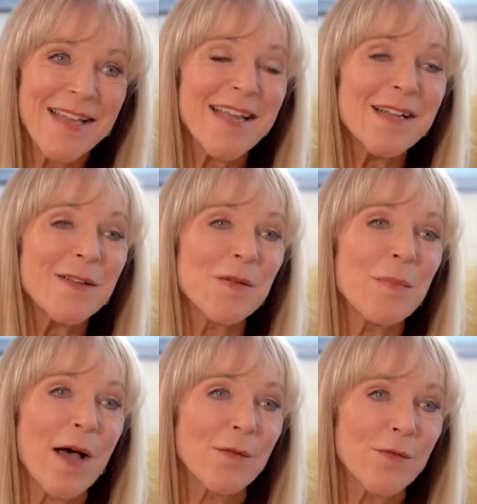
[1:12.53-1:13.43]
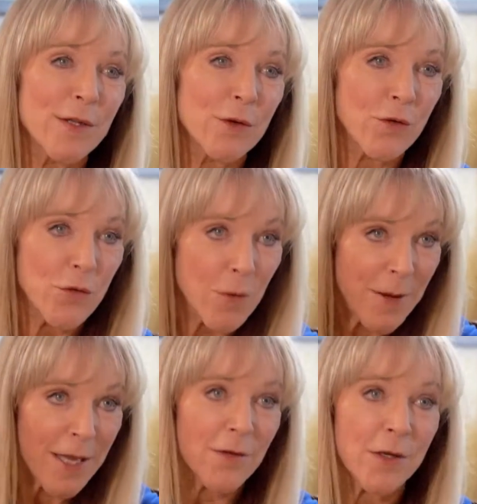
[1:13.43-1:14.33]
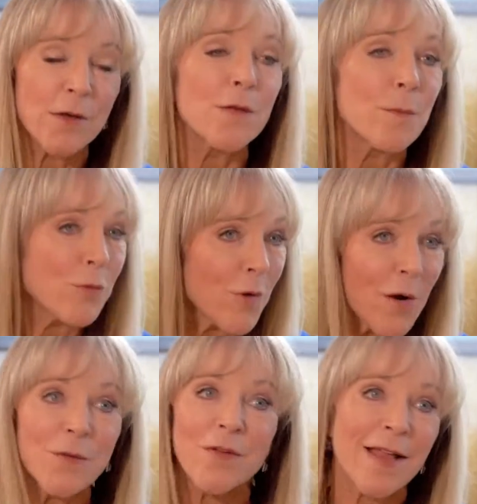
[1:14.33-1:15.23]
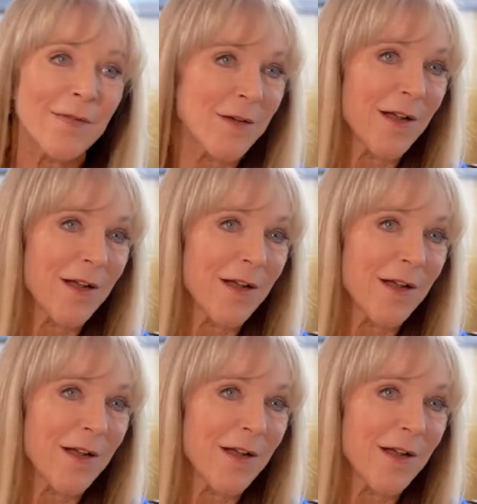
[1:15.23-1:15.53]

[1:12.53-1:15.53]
Tell us about fillers, your opinion, the pros and the